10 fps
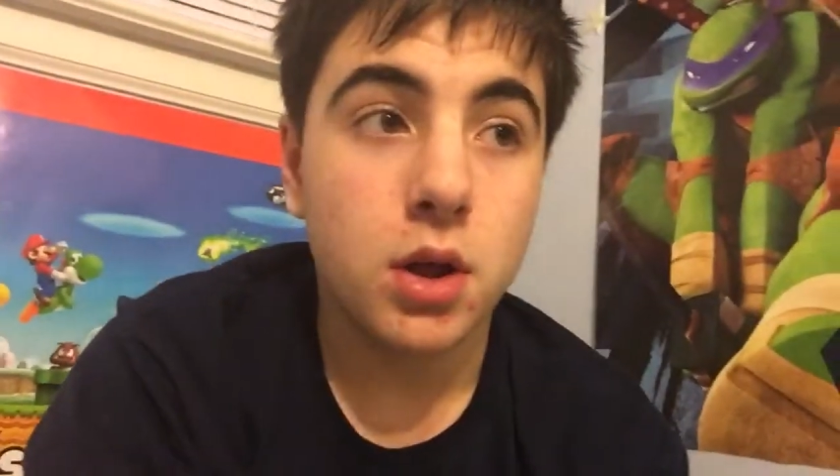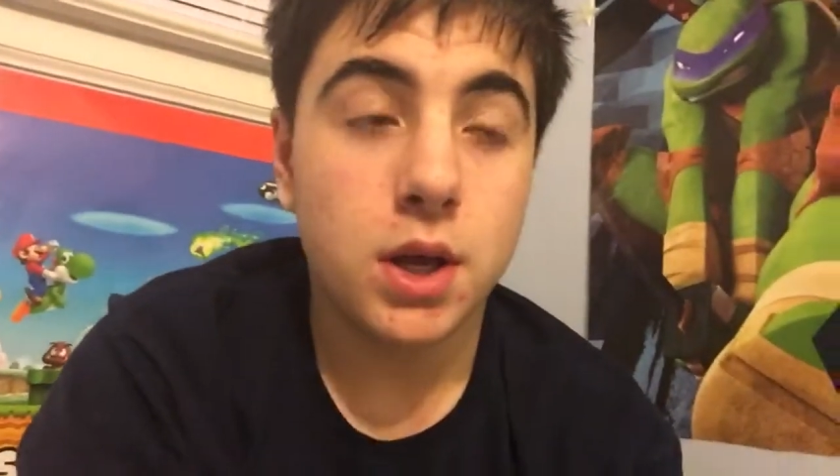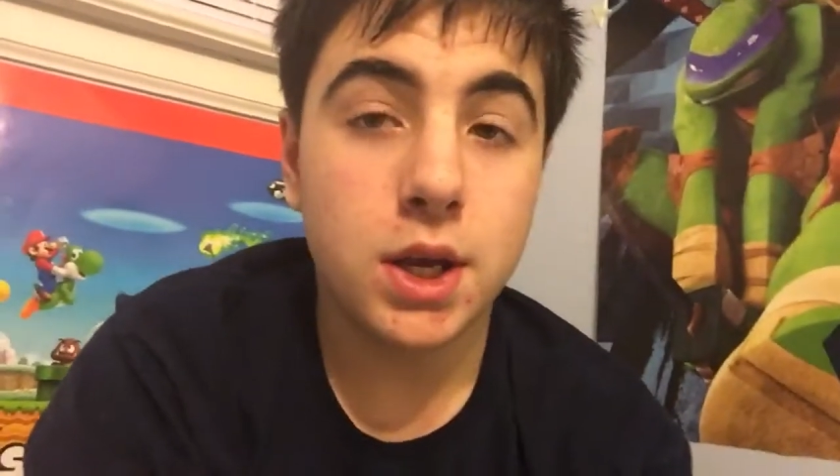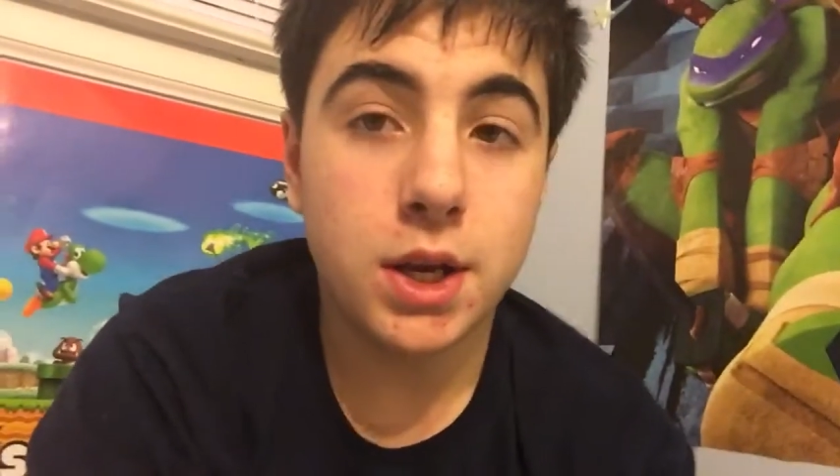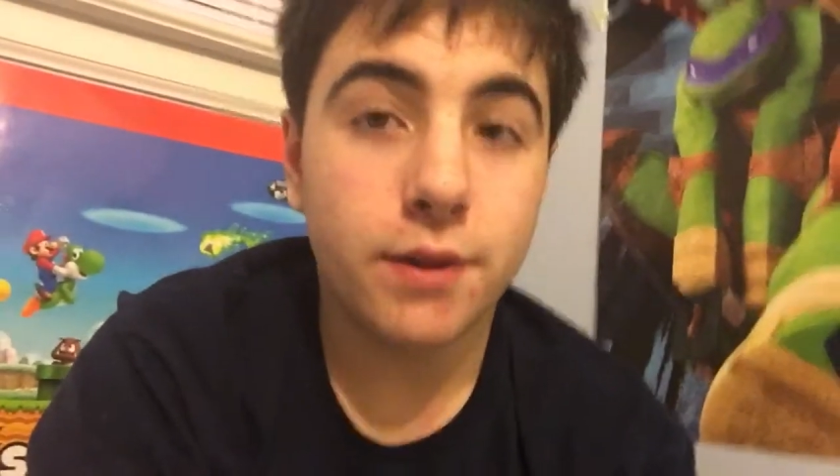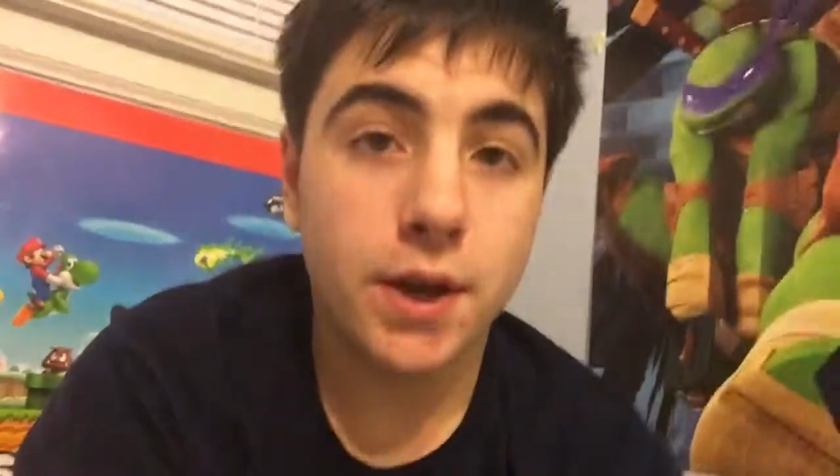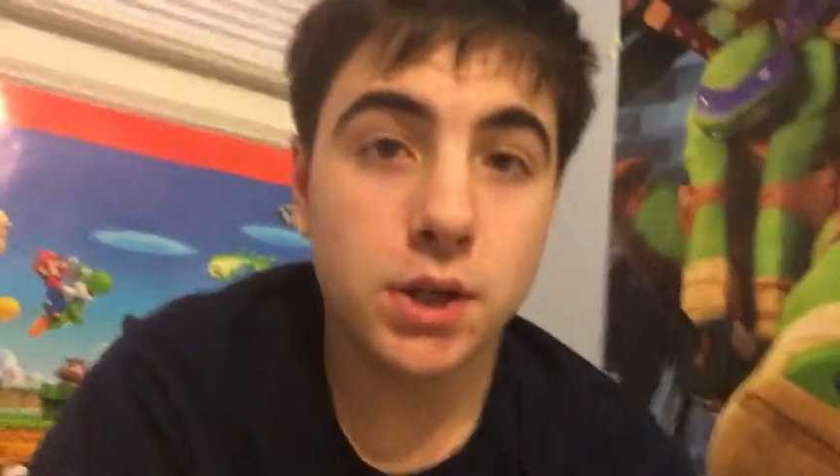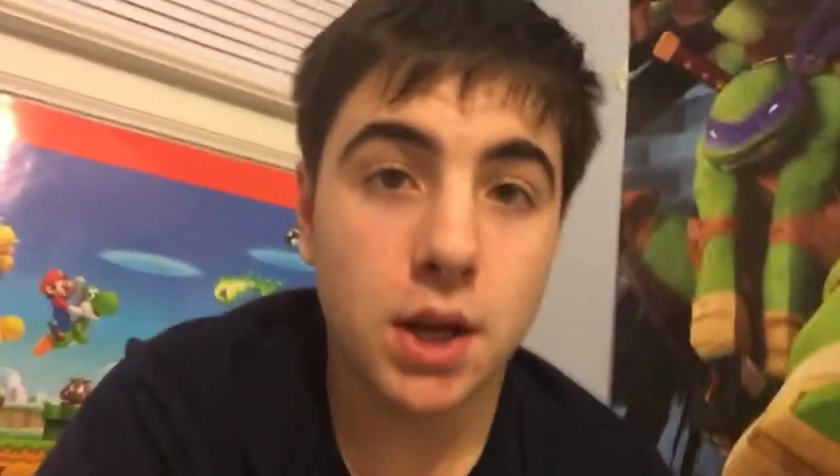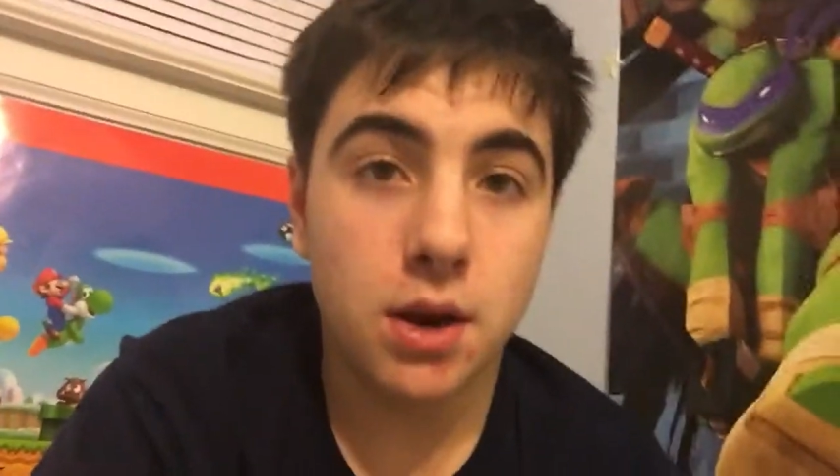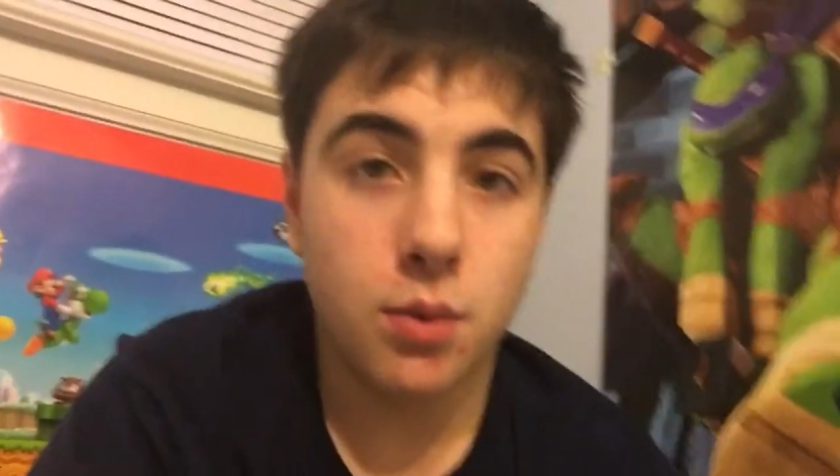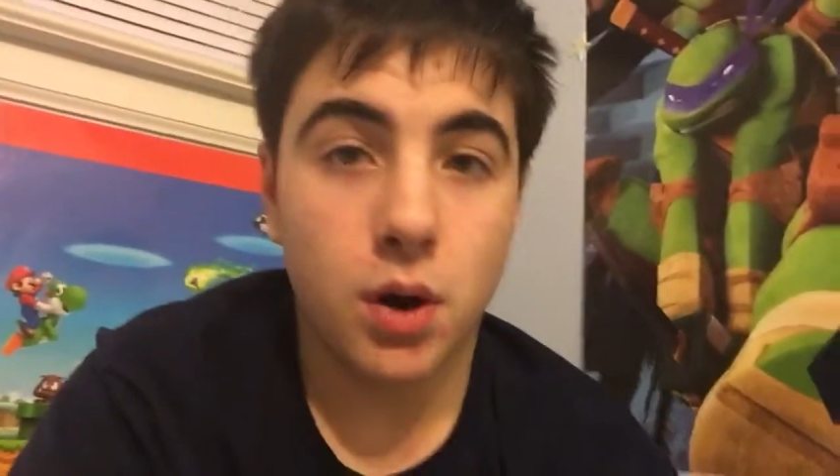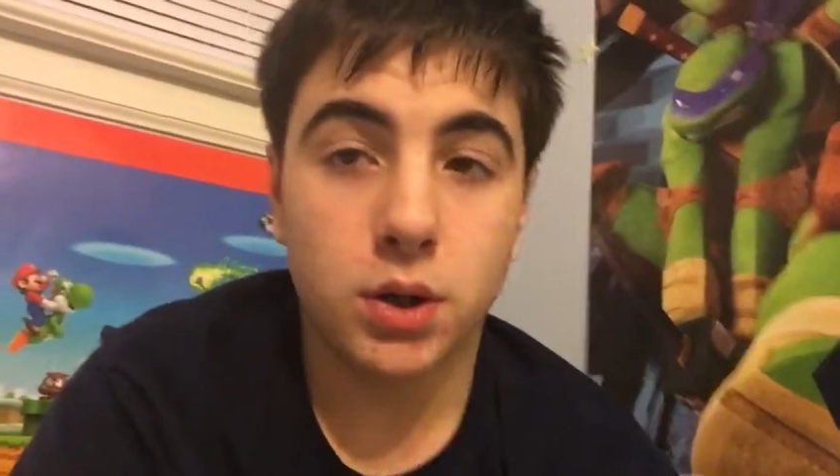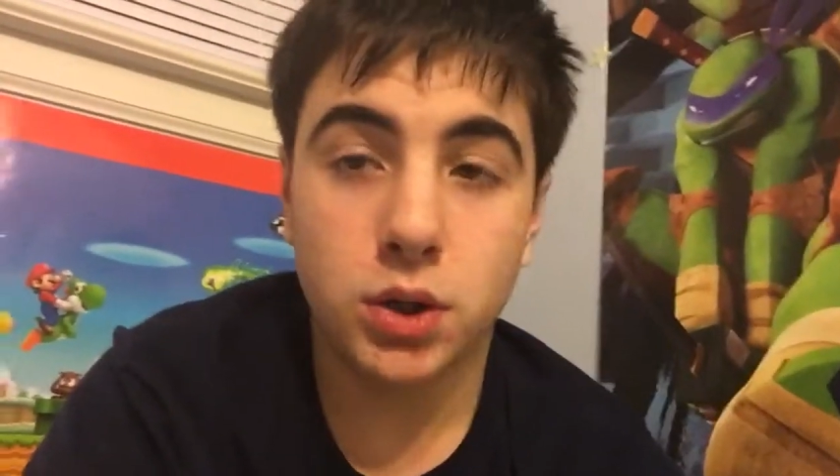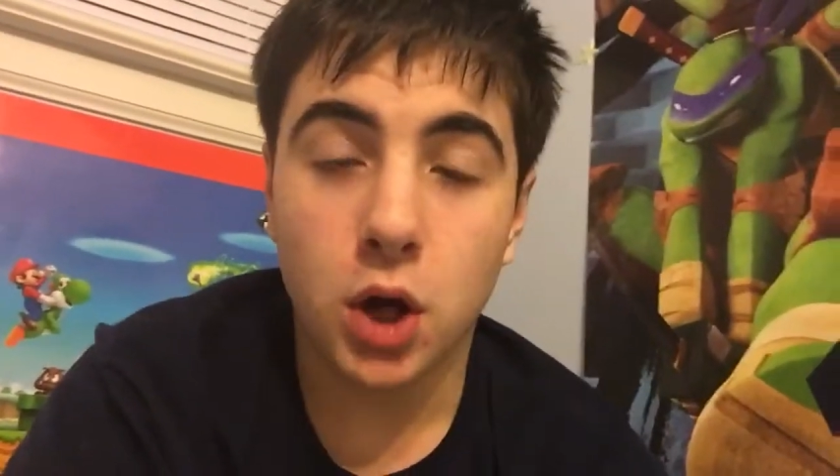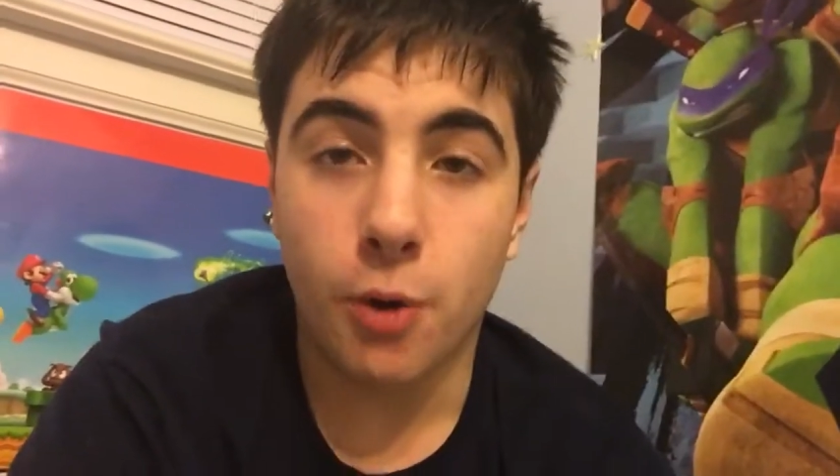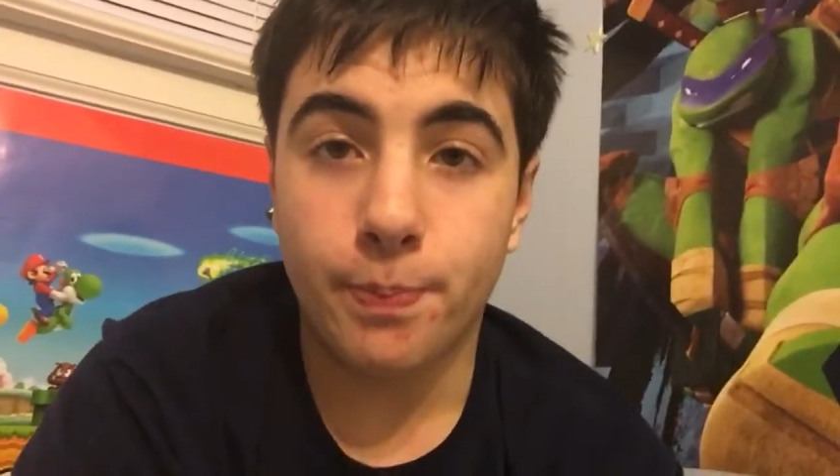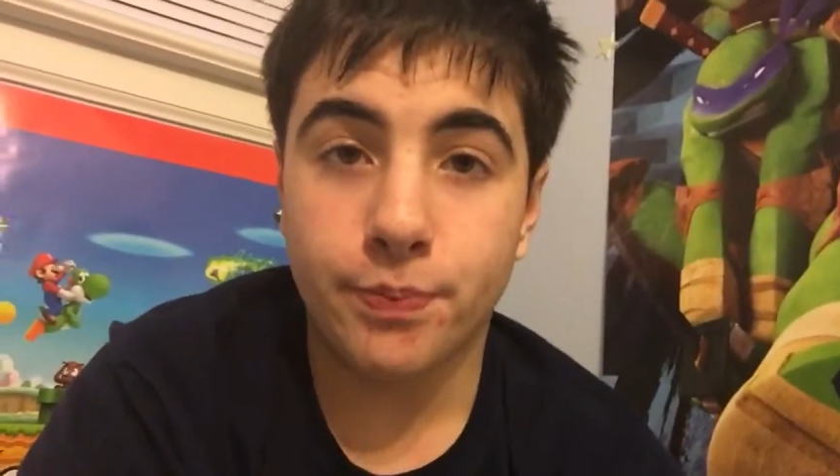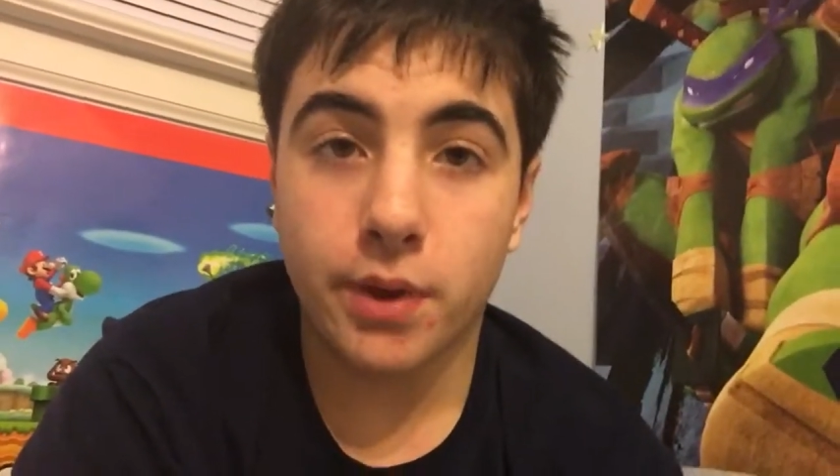He did this, and it worked. So,